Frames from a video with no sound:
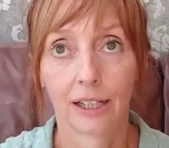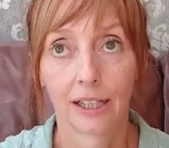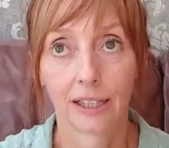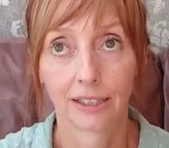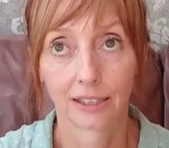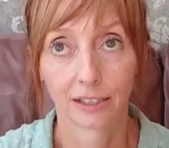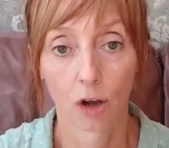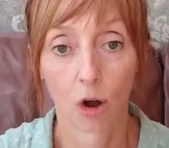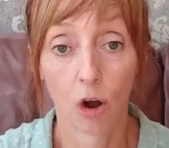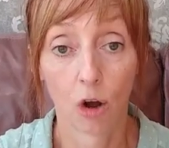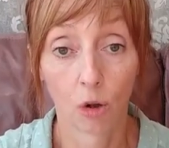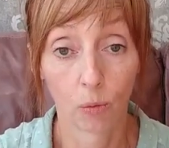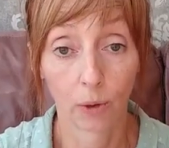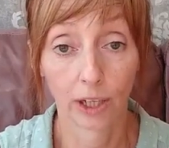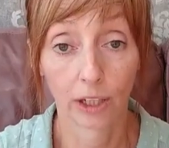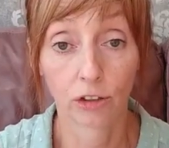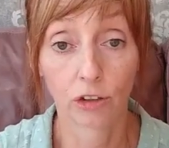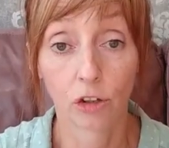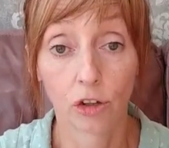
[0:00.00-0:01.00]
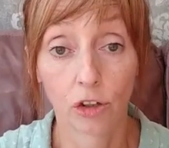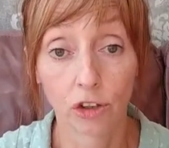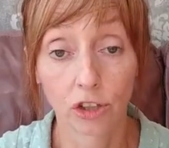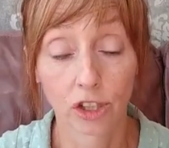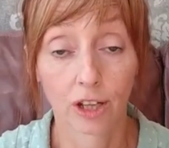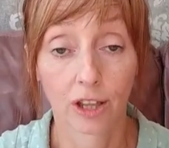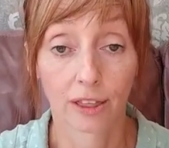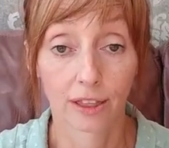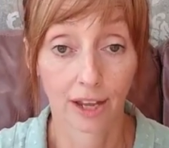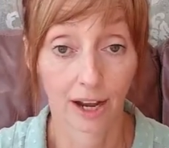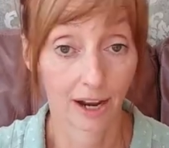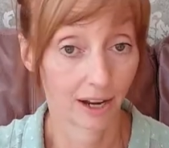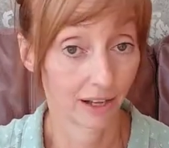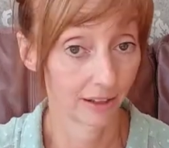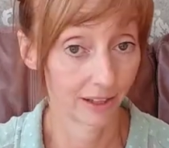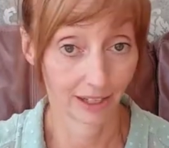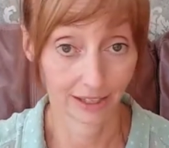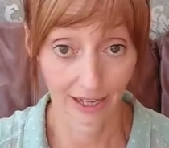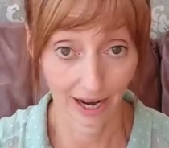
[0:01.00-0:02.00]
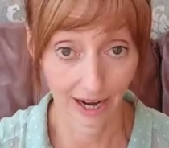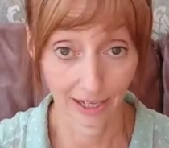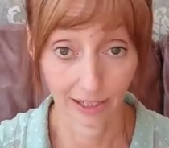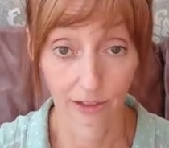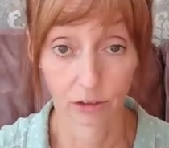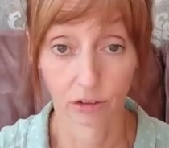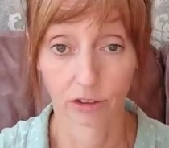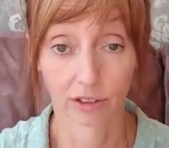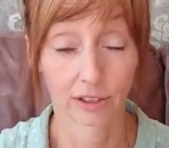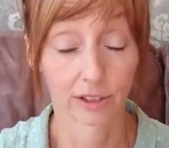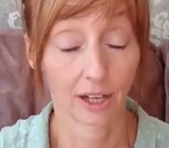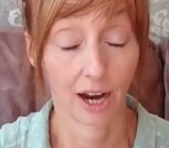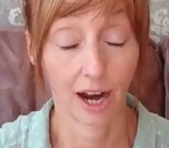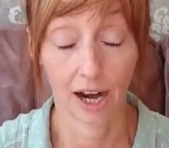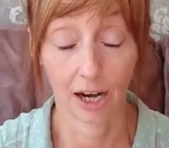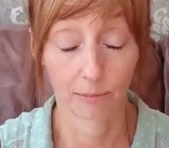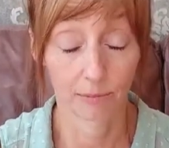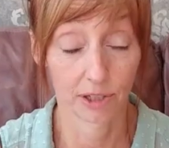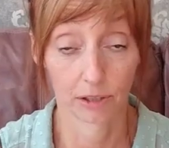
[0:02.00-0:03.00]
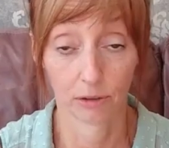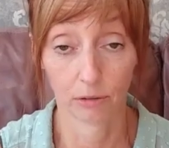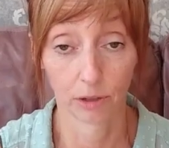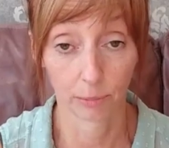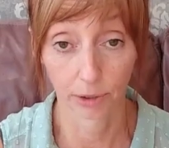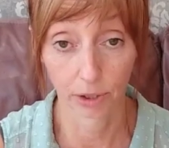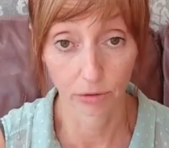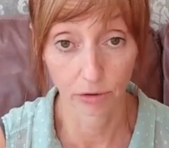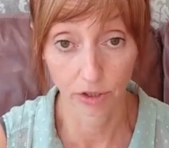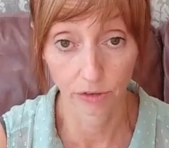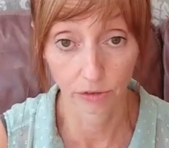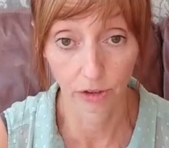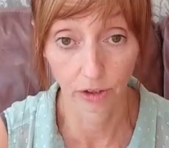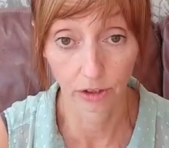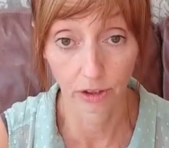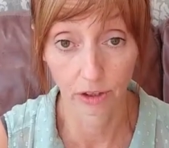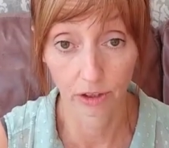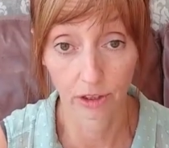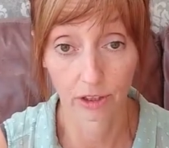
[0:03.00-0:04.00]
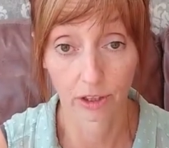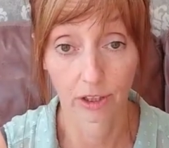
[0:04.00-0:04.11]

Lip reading: It's all well and good that their cake looks absolutely beautiful.